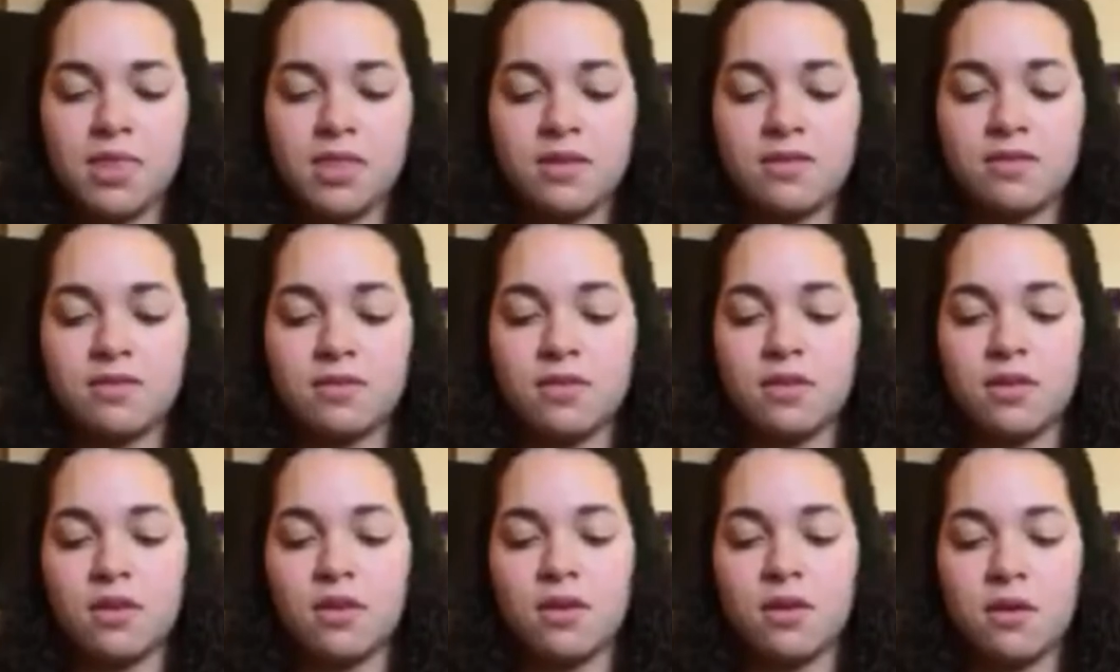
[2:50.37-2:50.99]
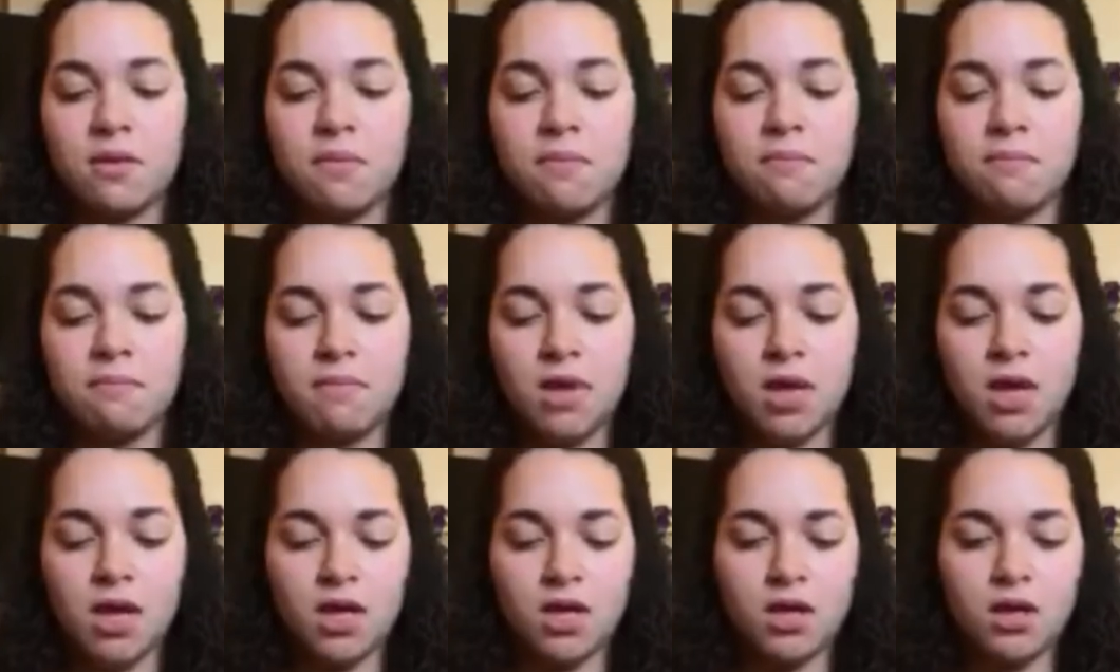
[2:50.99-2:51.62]
this
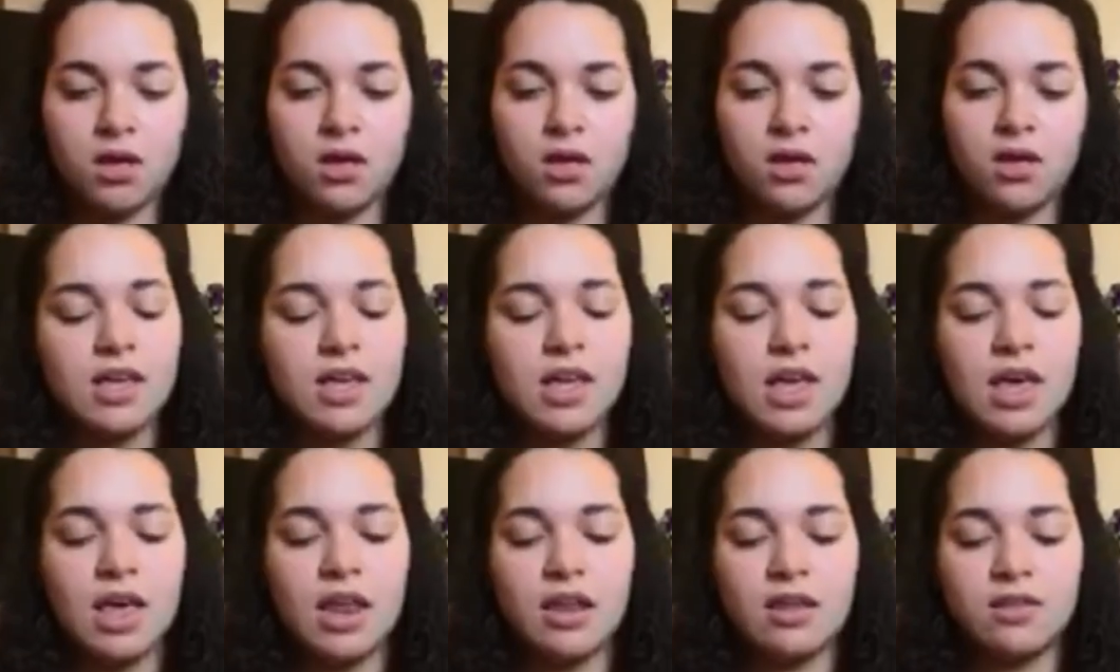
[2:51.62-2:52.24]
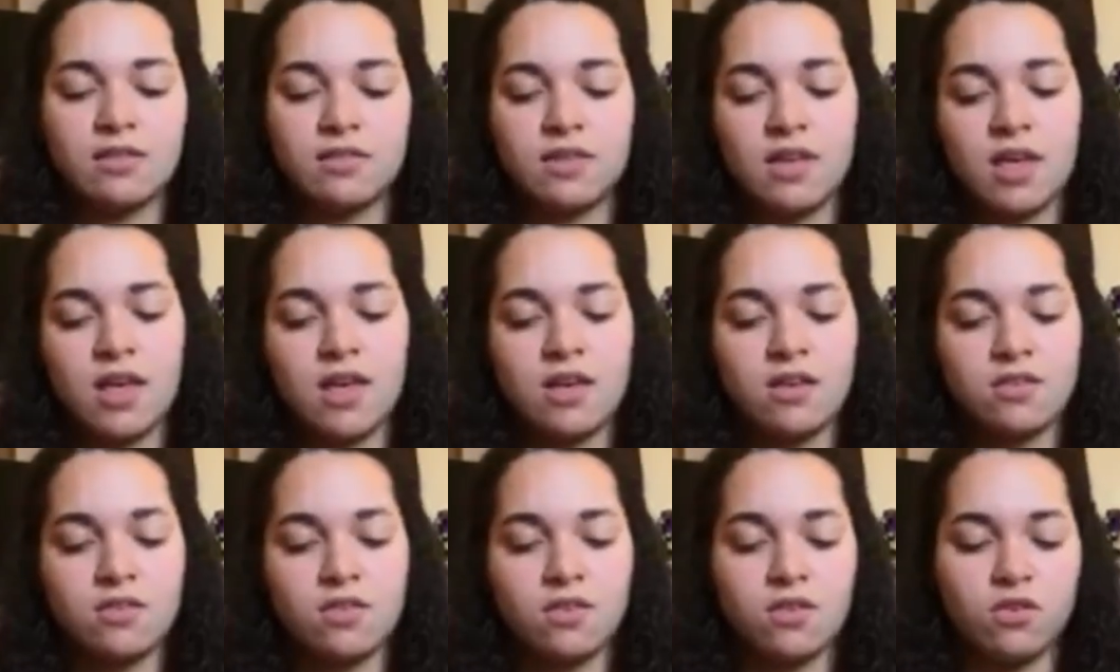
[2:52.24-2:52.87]
mug, and it
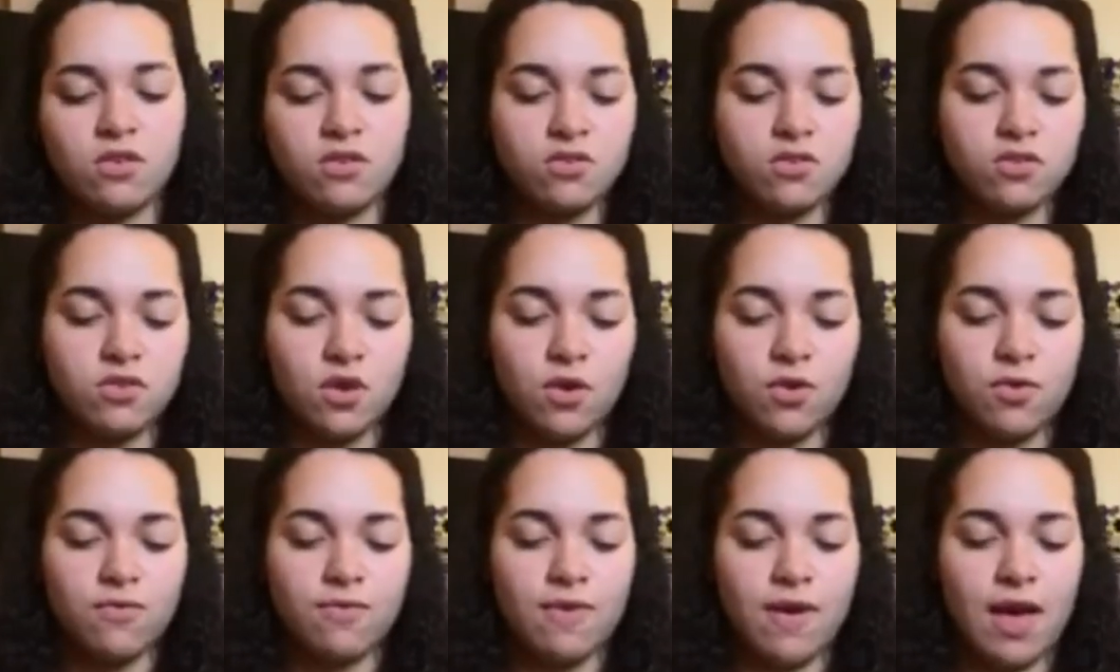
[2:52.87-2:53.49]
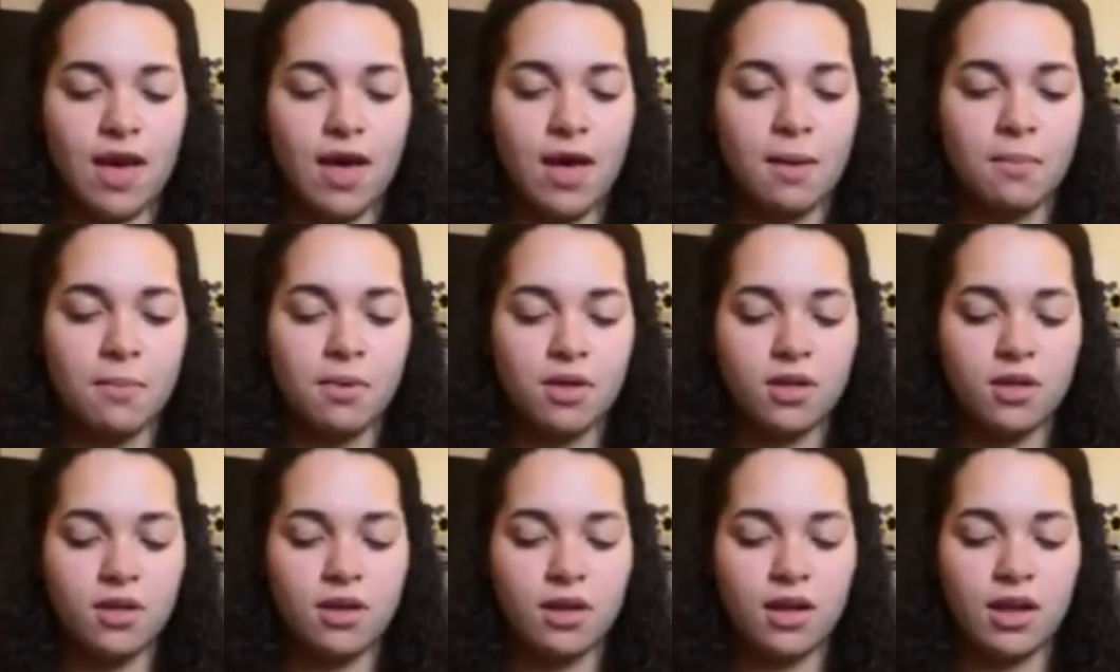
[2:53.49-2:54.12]
says, you're so fab,
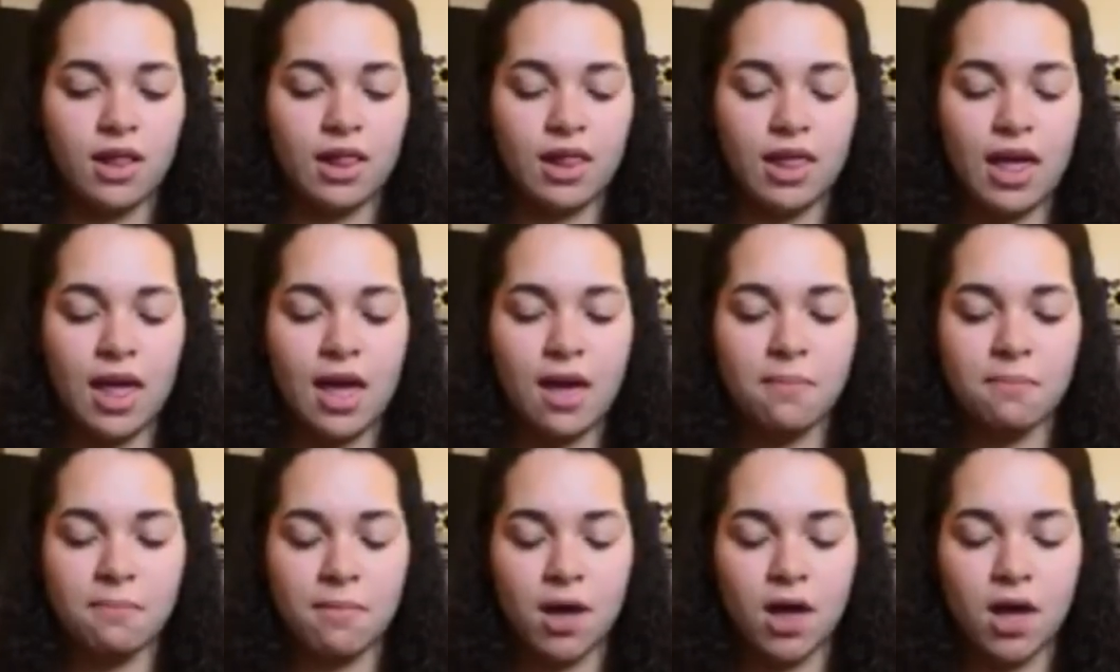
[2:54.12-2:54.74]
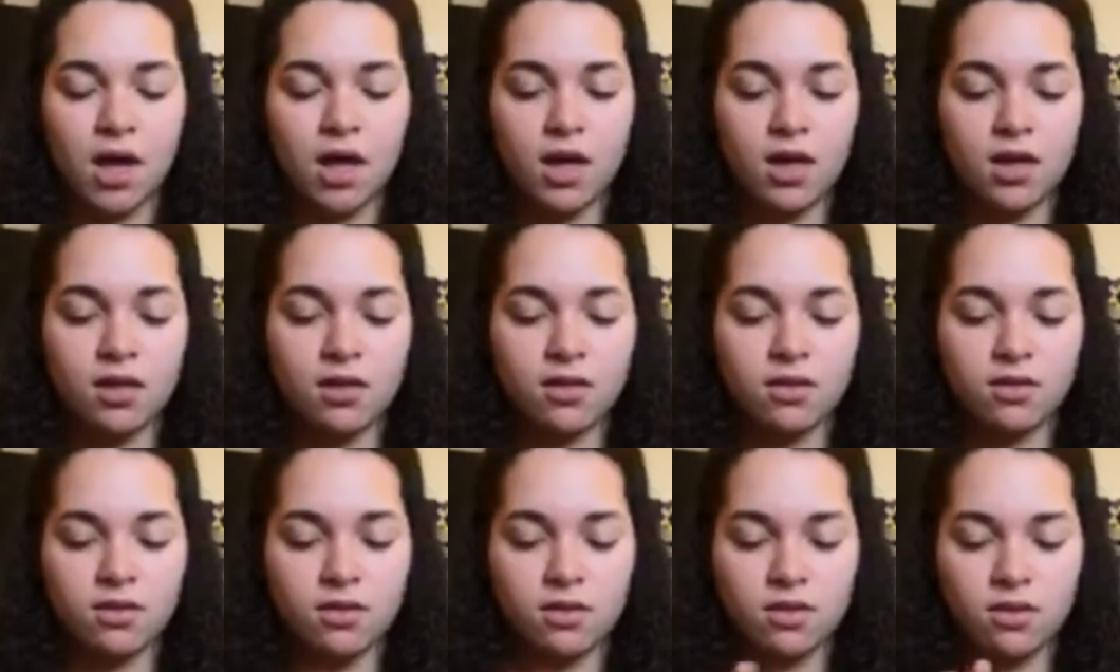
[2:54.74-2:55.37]
glamma.
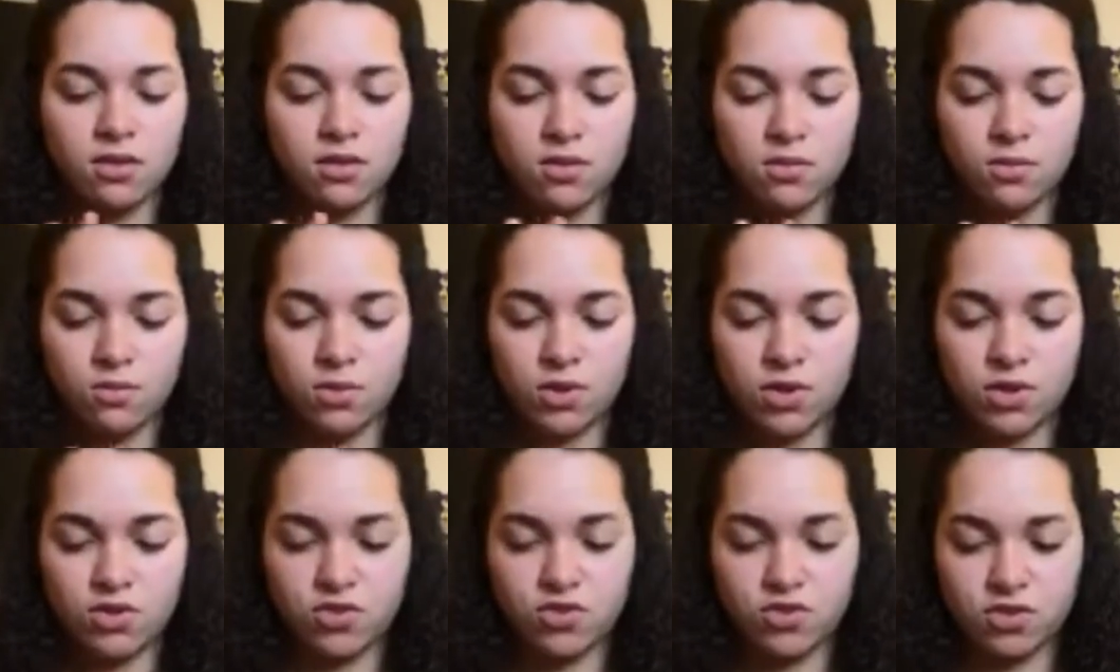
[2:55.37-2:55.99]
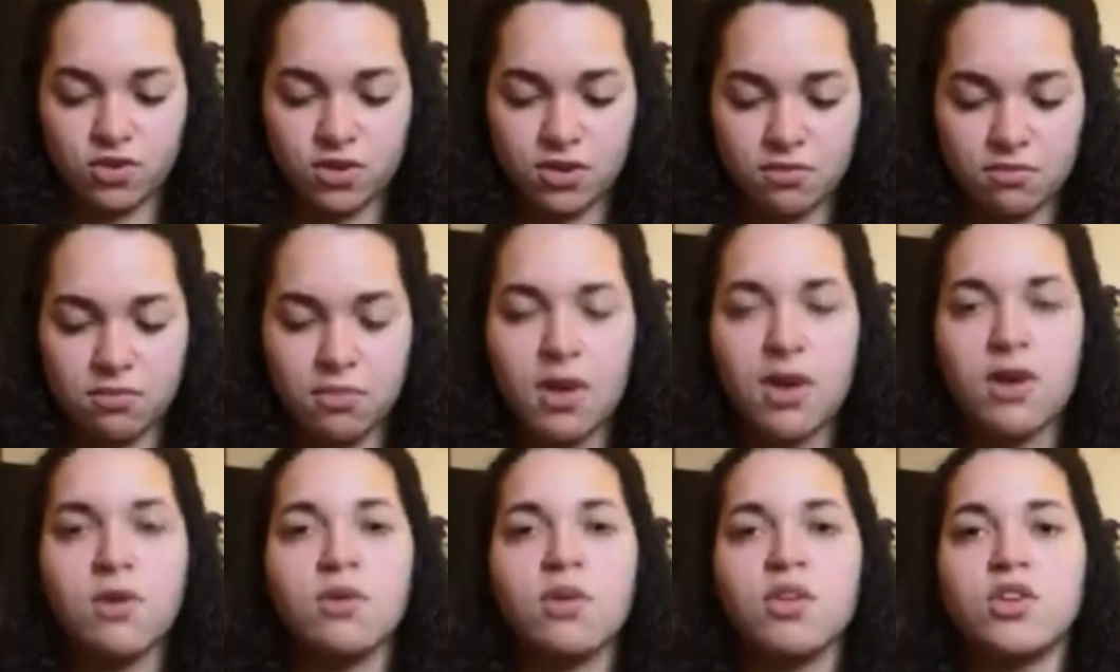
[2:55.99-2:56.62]
Which I'm
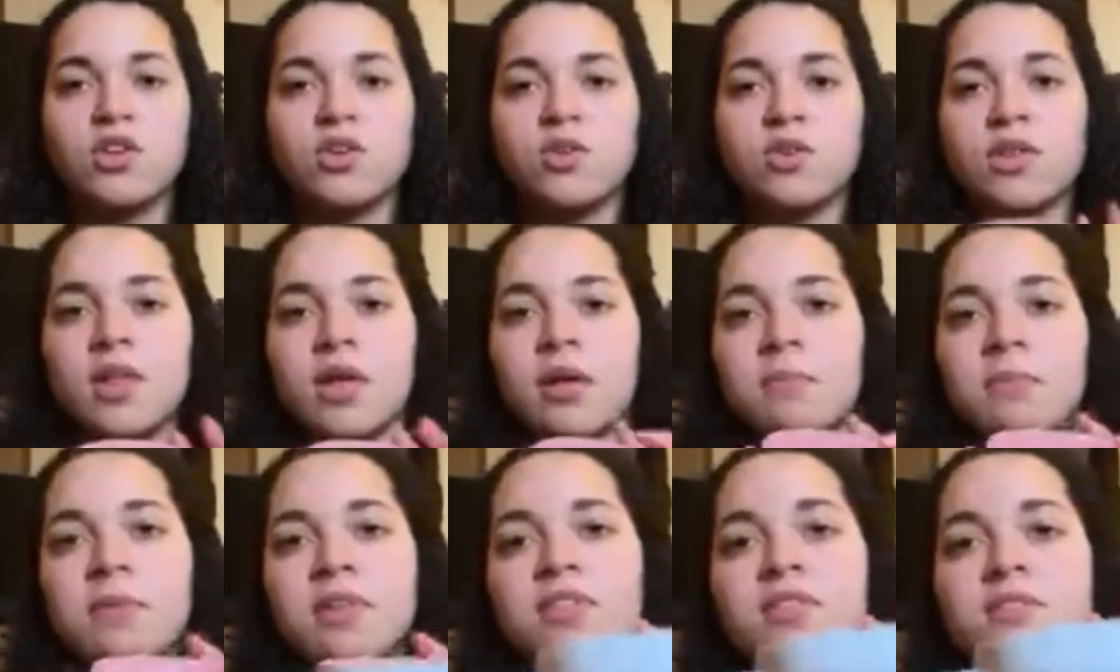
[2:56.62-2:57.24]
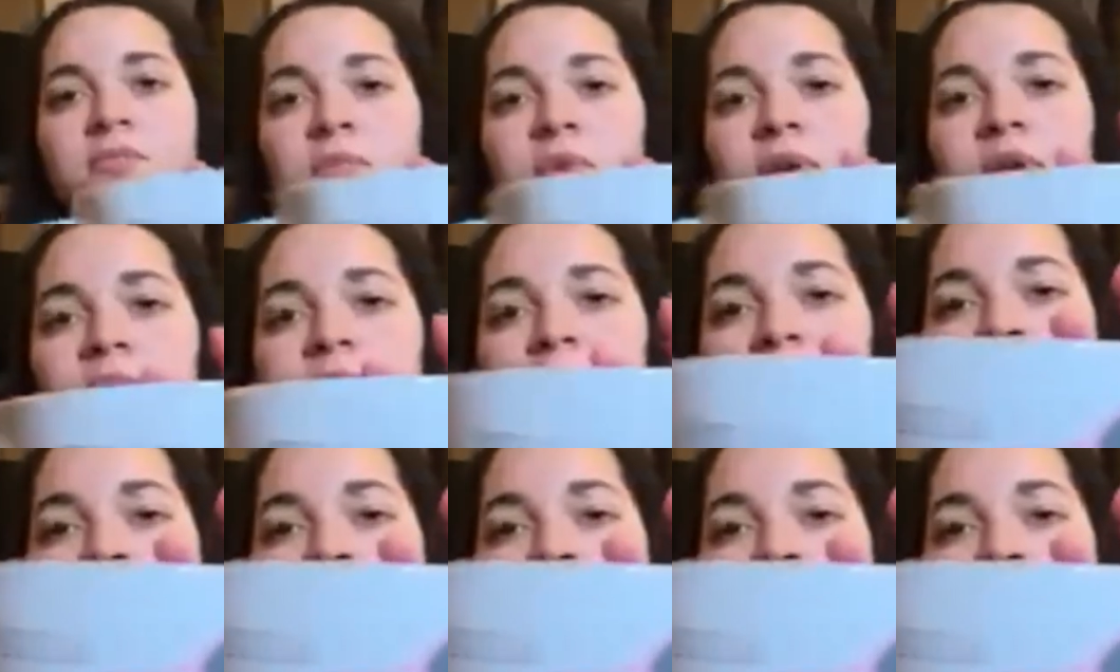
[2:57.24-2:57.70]
not really sure what that means, but